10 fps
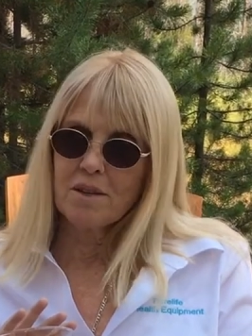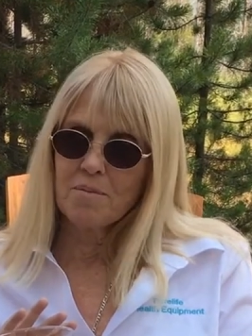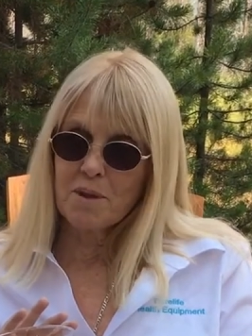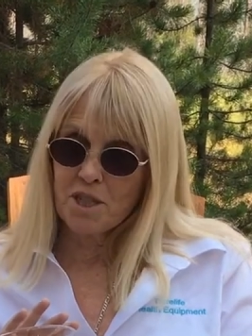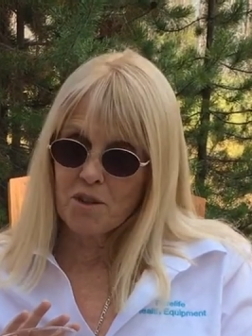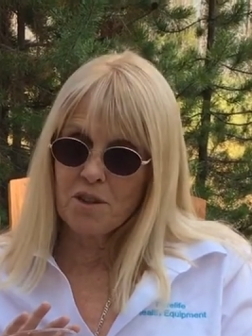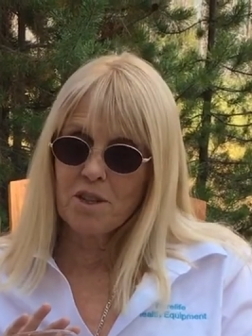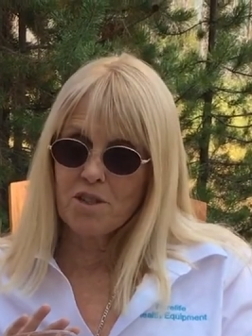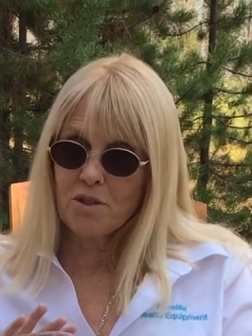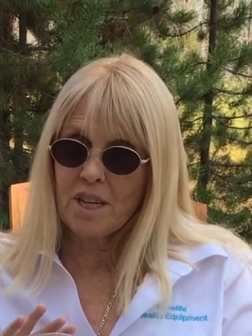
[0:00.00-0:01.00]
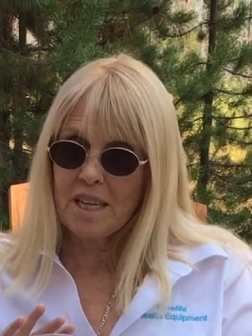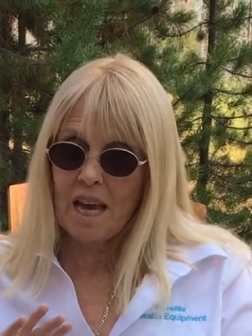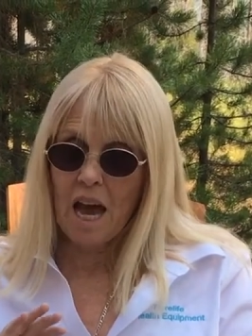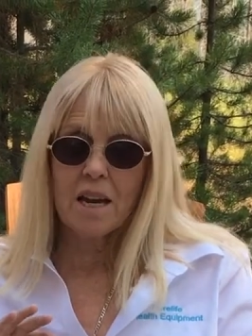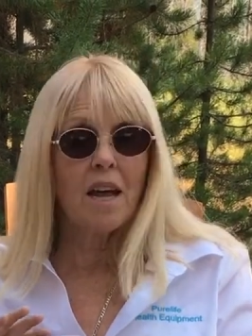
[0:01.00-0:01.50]
material you can
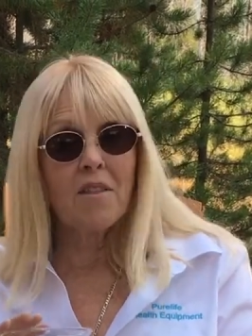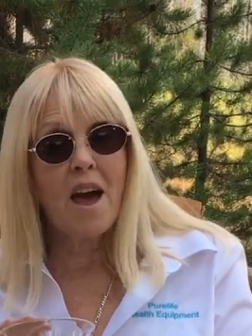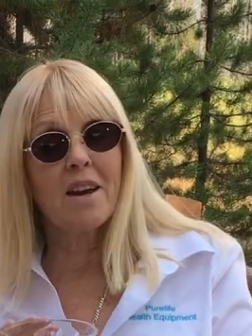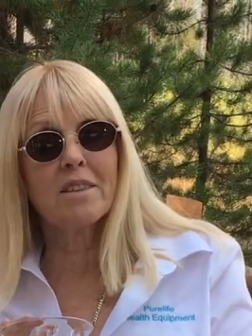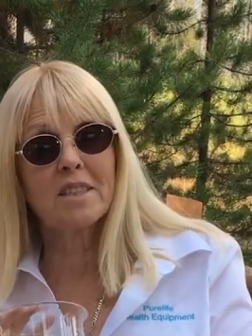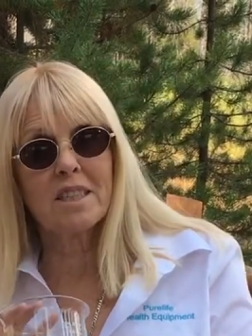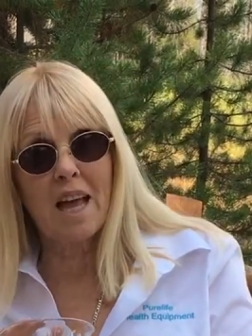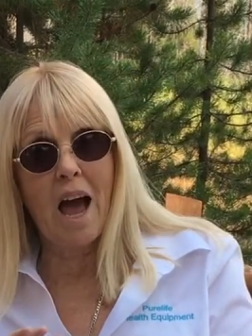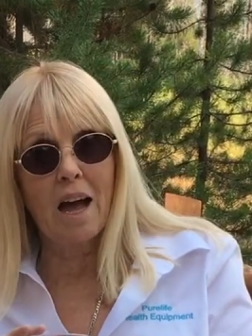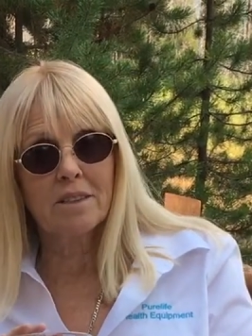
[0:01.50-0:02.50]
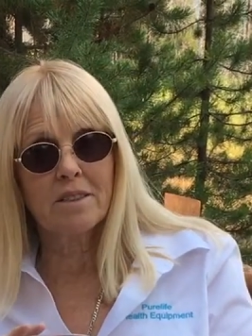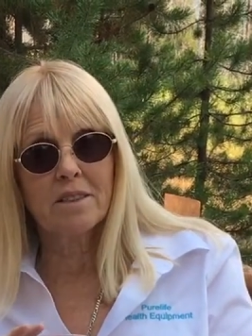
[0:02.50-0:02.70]
get, and that is glass.